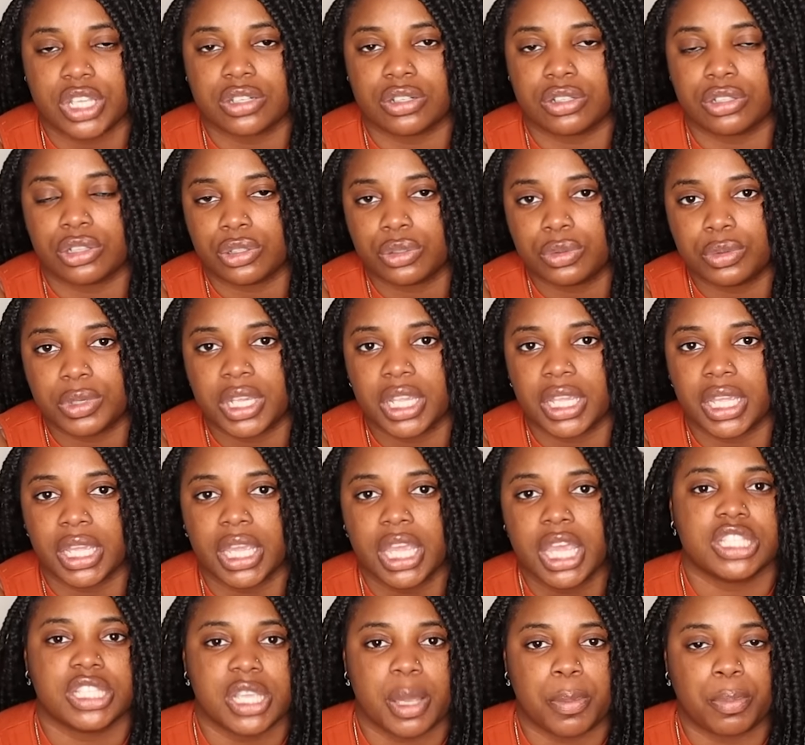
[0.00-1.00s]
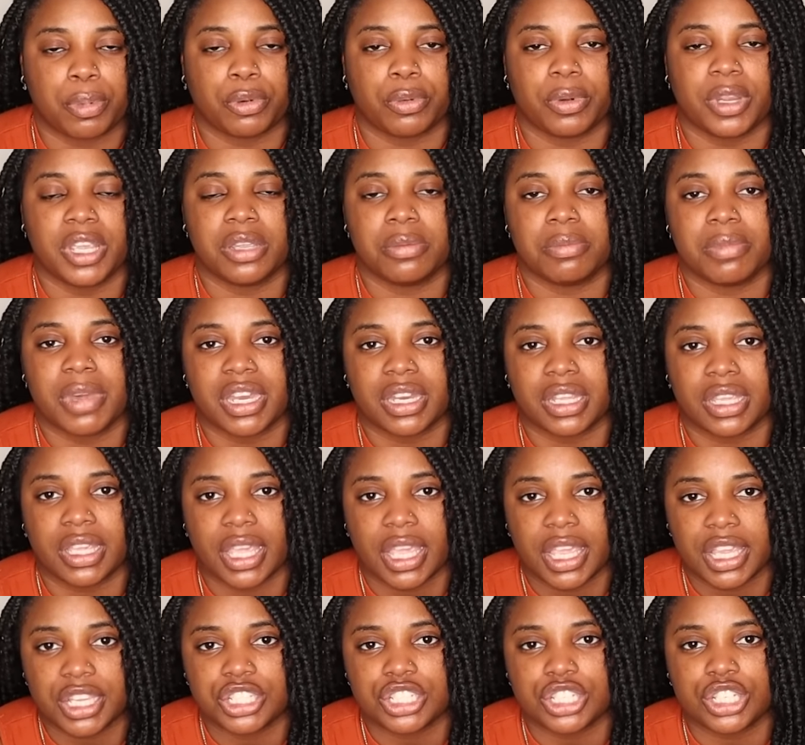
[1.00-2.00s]
including separate
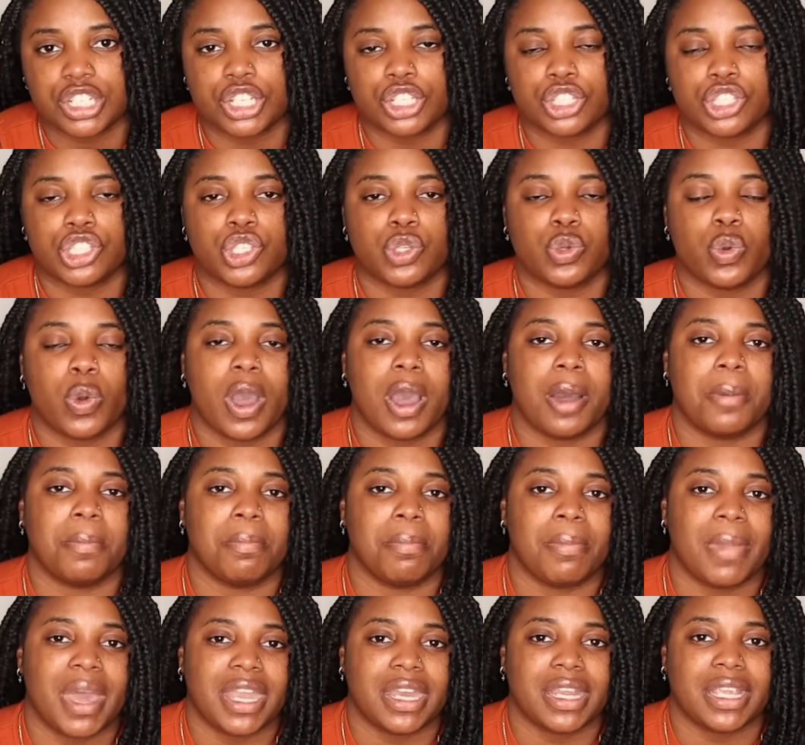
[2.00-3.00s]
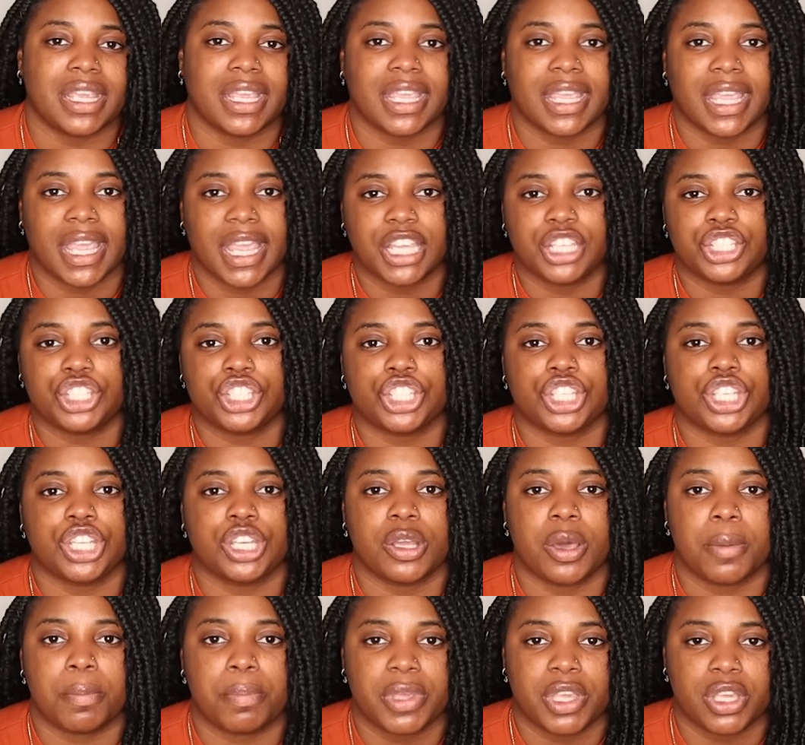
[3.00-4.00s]
medication into a
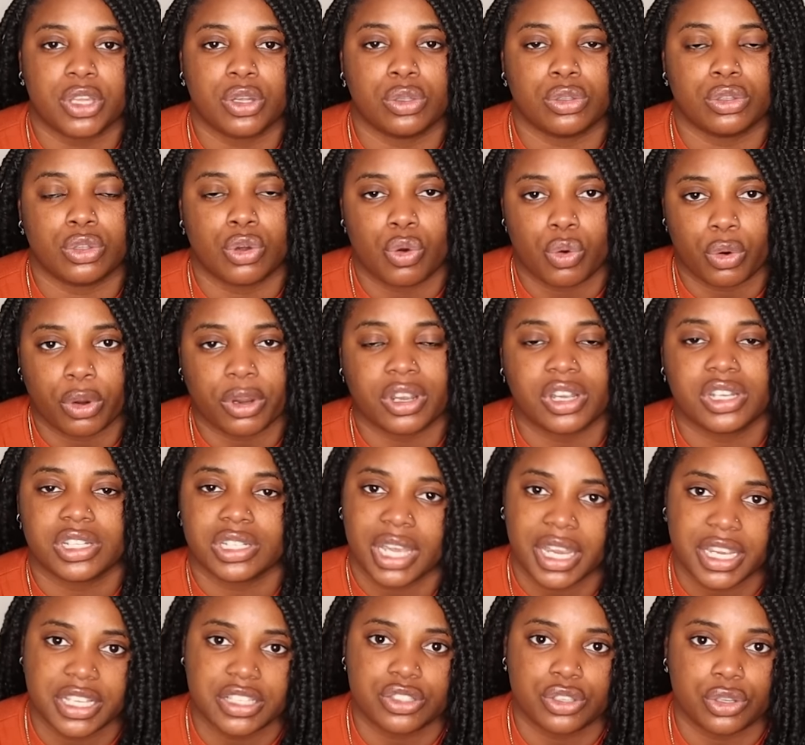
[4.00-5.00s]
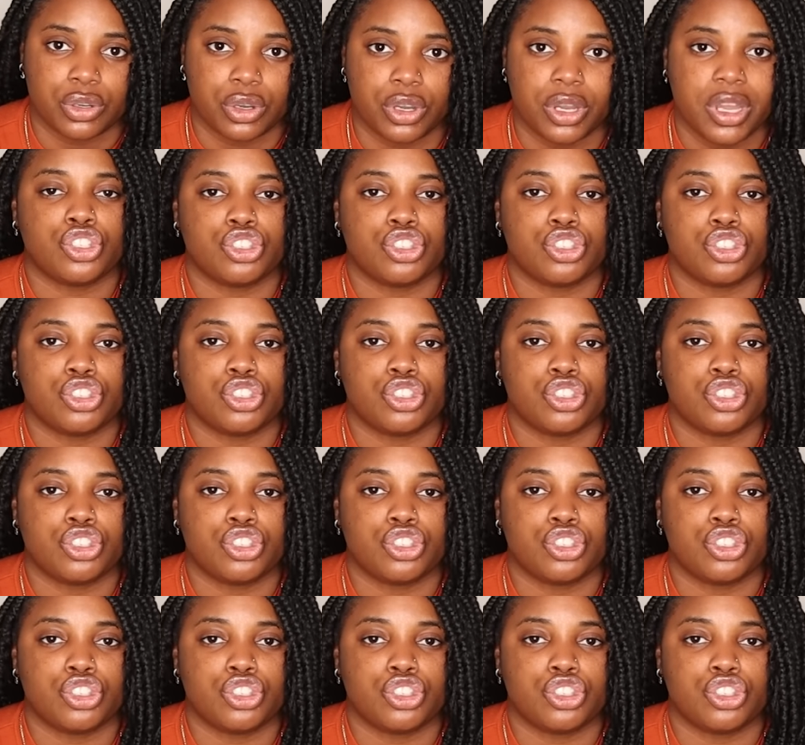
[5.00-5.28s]
medication pill organizer.